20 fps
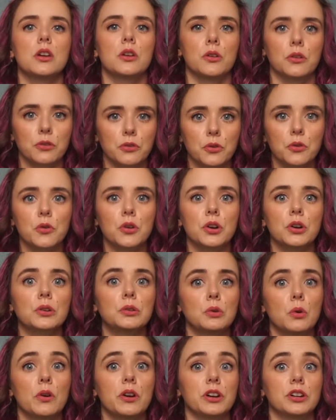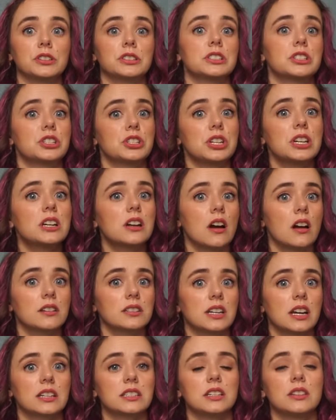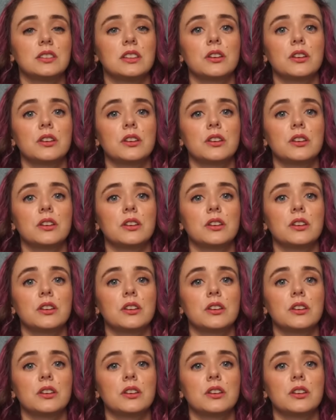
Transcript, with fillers: Through her lawyer, she contacted